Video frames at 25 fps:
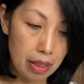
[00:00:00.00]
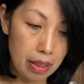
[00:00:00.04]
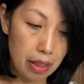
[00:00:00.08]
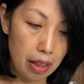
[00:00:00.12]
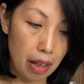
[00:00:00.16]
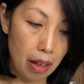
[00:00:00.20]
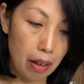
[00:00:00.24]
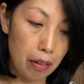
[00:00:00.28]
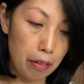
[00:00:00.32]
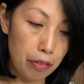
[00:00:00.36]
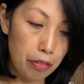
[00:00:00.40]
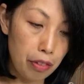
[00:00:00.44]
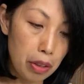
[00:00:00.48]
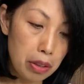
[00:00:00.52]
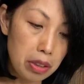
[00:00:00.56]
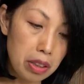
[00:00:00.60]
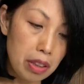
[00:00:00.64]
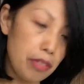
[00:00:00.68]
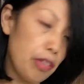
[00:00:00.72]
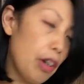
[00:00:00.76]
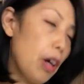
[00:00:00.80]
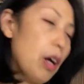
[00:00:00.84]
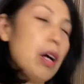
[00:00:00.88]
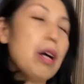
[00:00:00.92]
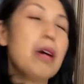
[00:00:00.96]
Now, first
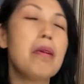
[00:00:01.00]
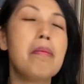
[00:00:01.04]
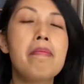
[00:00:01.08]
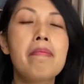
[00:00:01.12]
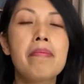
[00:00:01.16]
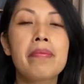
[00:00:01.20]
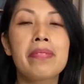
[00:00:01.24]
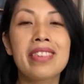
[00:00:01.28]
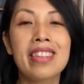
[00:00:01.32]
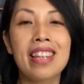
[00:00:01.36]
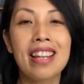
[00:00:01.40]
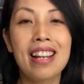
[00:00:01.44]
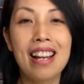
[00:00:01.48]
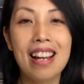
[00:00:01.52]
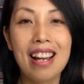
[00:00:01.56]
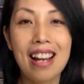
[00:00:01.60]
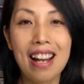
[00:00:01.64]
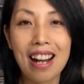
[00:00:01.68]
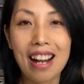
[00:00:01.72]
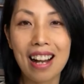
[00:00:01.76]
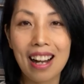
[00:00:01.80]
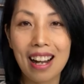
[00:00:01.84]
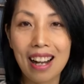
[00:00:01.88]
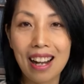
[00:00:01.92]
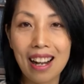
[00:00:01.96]
of all,
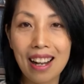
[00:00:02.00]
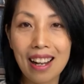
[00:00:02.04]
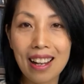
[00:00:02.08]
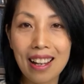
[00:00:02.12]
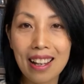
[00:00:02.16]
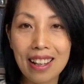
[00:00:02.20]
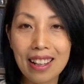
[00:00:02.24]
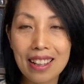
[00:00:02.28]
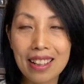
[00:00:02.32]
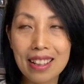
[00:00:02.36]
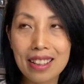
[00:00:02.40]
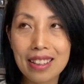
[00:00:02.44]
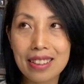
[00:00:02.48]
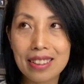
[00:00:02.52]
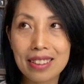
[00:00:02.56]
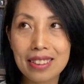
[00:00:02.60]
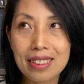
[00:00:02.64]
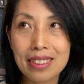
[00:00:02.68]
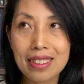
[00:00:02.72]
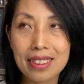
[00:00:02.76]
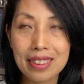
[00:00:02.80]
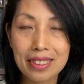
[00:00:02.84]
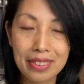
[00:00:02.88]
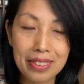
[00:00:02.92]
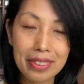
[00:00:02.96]
I
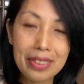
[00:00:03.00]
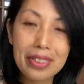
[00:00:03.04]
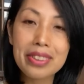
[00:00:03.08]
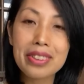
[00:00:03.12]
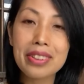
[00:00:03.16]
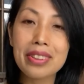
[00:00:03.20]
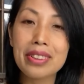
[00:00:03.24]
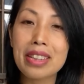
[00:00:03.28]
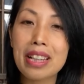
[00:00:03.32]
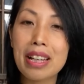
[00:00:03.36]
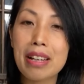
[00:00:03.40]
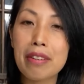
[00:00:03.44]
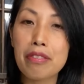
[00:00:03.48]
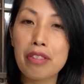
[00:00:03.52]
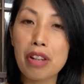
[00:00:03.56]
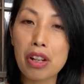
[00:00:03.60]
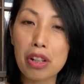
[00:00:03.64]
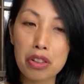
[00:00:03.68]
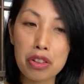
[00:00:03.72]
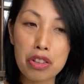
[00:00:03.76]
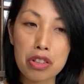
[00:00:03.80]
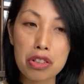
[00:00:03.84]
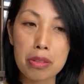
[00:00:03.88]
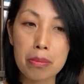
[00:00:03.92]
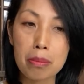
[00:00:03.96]
usually
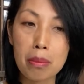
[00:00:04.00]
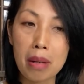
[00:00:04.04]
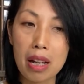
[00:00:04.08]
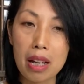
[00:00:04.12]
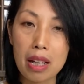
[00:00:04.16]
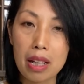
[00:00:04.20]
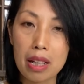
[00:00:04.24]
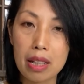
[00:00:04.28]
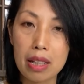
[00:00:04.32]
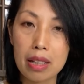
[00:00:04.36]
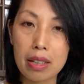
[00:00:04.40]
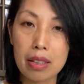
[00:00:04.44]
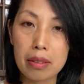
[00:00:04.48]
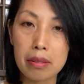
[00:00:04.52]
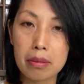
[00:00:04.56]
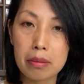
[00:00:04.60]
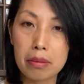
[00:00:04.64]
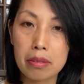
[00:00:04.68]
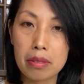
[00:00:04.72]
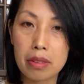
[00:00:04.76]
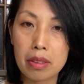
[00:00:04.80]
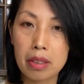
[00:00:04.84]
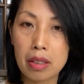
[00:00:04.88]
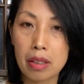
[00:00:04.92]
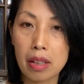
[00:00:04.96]
varnish my
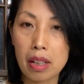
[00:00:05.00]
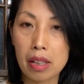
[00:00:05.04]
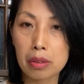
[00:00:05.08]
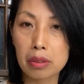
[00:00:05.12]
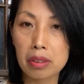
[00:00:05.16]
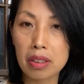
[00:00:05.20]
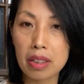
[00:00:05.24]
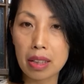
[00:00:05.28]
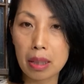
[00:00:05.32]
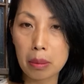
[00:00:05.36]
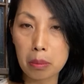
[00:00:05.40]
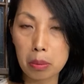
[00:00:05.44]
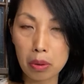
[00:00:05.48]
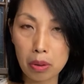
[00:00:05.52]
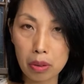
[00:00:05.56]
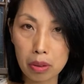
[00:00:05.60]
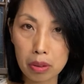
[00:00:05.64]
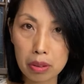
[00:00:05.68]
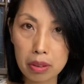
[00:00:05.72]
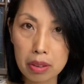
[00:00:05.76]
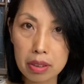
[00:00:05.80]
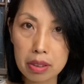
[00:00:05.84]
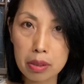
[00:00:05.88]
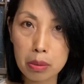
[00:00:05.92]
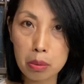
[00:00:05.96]
acrylic
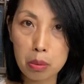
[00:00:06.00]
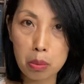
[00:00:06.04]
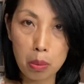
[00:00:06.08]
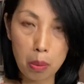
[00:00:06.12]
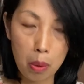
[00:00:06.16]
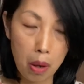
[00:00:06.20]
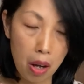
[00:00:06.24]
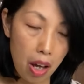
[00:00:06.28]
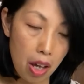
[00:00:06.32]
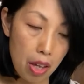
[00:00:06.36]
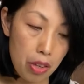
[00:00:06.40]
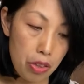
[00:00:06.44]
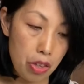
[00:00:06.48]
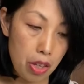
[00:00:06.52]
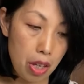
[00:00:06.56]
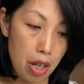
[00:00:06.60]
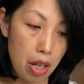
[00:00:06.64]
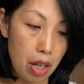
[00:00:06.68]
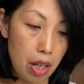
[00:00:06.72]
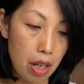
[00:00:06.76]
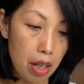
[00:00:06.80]
pours with